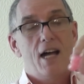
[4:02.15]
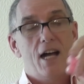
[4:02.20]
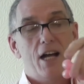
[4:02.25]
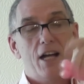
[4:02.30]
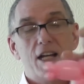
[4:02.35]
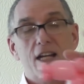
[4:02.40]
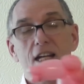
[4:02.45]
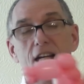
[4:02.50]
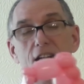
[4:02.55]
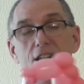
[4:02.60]

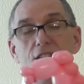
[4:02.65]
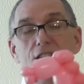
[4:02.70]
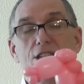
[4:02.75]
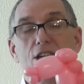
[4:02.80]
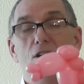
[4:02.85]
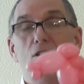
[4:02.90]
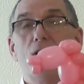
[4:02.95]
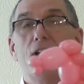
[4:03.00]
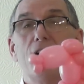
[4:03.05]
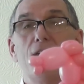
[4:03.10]
and it gets
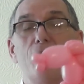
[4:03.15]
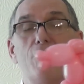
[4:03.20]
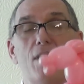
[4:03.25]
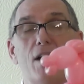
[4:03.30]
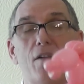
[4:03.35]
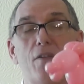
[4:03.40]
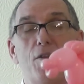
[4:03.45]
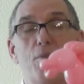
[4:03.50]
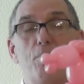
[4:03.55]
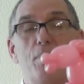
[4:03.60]
tied in
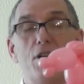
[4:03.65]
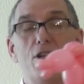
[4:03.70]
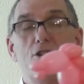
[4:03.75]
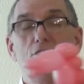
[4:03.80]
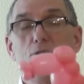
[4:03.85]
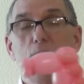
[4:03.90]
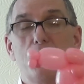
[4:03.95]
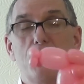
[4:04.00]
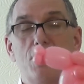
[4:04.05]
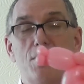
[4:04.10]
around the pinch
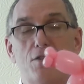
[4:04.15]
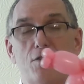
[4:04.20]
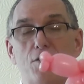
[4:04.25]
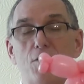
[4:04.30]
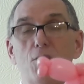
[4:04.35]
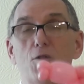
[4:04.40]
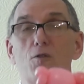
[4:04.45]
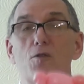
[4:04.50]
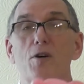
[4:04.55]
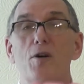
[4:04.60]
twist
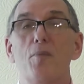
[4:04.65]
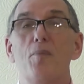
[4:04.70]
for